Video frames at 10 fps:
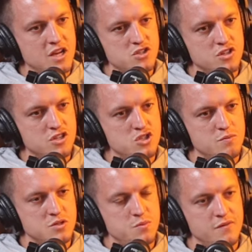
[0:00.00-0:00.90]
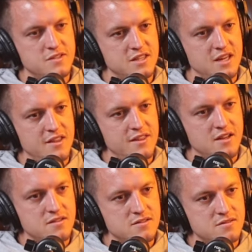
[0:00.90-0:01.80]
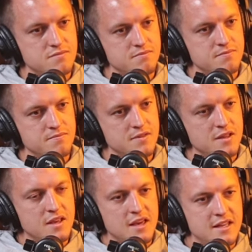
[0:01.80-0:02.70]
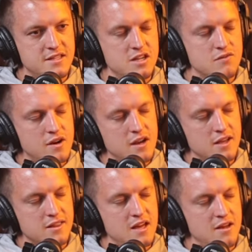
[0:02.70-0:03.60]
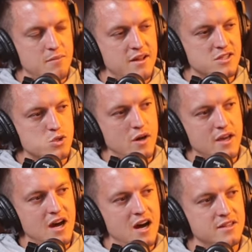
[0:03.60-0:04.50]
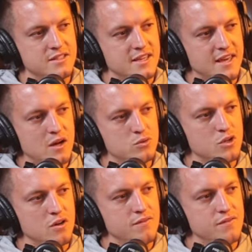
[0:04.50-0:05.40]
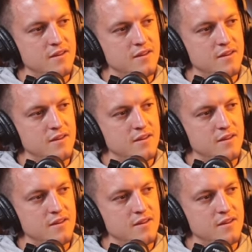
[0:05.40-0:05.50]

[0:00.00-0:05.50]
touch on it too much, but obviously that that's hitting a rut like that, man, is quite hard to get out of.